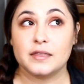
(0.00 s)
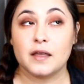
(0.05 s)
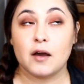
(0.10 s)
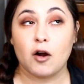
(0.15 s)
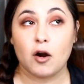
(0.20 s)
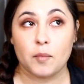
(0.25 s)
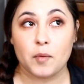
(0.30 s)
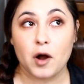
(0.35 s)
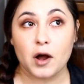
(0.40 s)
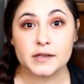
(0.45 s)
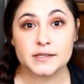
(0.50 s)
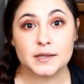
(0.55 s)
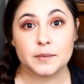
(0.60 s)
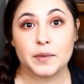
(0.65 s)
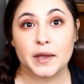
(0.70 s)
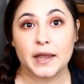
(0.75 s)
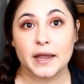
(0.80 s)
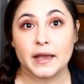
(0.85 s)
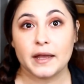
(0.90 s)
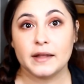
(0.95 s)
our pots and
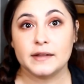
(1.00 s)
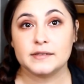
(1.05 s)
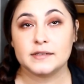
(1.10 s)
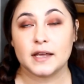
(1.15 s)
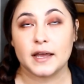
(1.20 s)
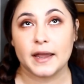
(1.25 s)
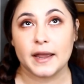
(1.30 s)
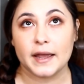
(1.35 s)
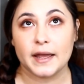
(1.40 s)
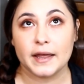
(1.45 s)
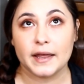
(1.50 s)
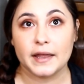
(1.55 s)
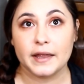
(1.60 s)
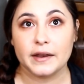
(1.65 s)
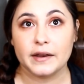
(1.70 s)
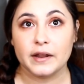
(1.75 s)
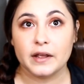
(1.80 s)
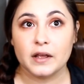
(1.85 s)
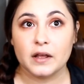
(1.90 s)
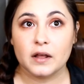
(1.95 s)
pans,
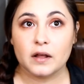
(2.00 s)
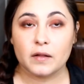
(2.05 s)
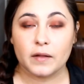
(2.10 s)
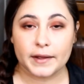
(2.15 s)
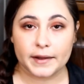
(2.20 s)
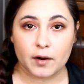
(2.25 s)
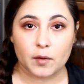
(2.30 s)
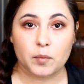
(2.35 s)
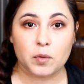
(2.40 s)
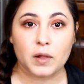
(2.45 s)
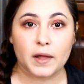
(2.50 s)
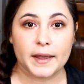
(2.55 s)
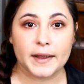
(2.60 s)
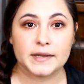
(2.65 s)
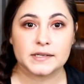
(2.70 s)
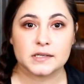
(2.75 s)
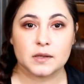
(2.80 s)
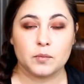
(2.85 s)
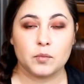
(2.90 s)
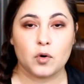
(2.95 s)
and like our
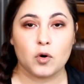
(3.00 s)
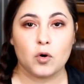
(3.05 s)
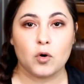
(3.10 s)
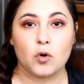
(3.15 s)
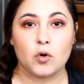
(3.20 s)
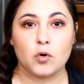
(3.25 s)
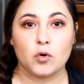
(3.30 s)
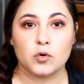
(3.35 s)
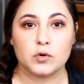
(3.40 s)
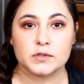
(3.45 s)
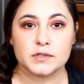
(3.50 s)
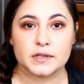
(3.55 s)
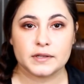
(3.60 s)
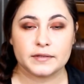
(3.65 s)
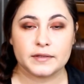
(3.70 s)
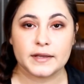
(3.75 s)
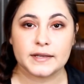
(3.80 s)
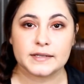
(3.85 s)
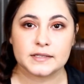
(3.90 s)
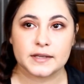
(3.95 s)
plates and bowls and
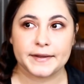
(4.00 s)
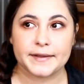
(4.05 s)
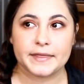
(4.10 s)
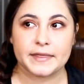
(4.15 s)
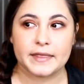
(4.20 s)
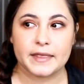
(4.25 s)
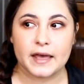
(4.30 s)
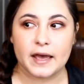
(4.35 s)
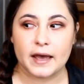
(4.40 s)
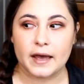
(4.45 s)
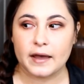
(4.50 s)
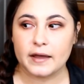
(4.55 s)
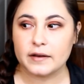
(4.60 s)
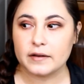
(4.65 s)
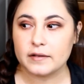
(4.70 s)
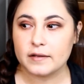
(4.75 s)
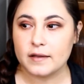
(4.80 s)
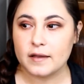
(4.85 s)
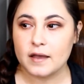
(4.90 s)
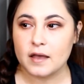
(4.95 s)
things like that.
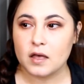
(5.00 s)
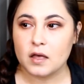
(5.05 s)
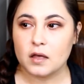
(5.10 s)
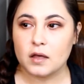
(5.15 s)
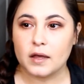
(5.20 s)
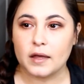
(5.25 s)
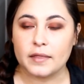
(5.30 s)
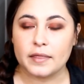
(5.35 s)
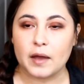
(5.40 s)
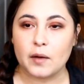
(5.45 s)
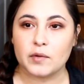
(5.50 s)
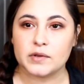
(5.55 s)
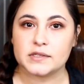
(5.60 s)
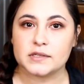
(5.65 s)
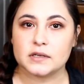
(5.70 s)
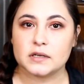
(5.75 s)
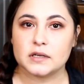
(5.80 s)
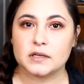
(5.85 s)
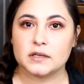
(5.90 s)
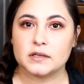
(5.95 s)
And that was
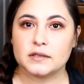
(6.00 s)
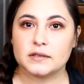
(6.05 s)
it.